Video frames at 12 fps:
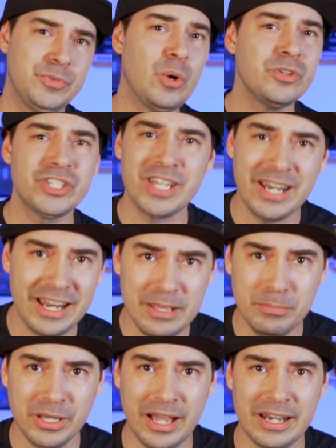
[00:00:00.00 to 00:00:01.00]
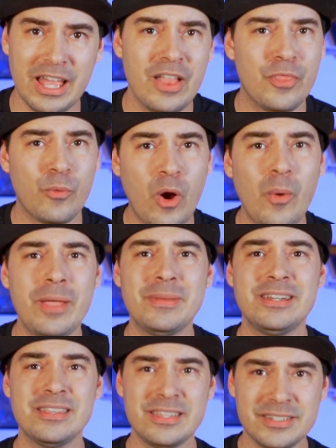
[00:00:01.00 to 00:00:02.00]
"Don't shed any blood. Throw him
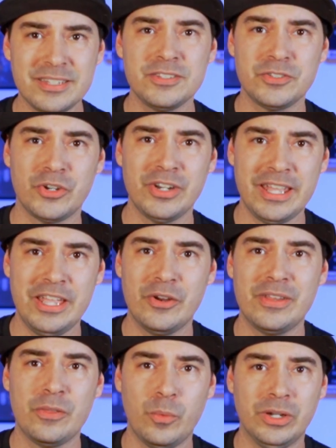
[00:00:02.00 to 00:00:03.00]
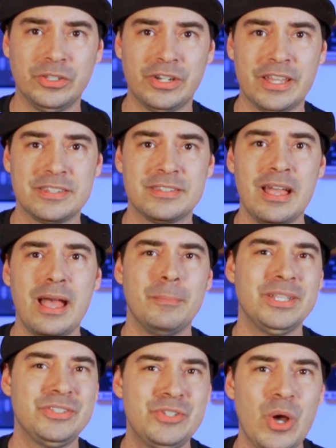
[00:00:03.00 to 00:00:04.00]
into the cistern here in the wilderness,
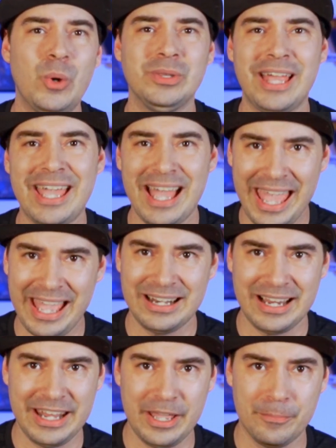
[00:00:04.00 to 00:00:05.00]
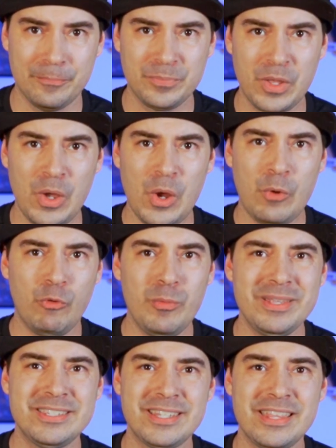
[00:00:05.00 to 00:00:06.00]
but don't lay a hand on him."
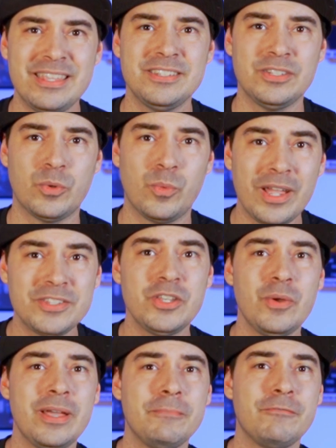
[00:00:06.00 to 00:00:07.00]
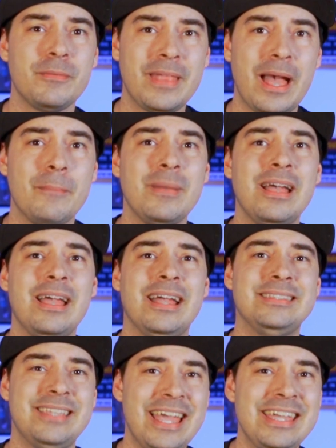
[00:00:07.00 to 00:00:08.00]
Reuben said this to rescue him from them
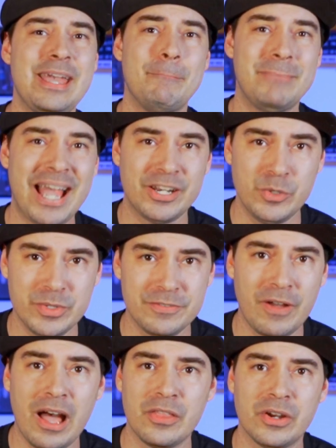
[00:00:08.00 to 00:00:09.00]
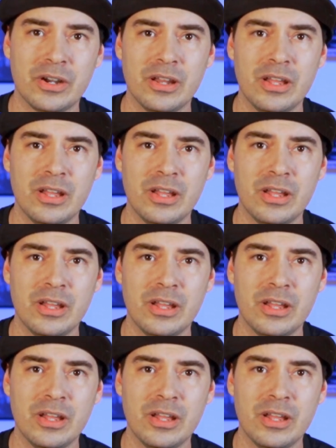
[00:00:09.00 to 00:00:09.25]
and take him back to his father.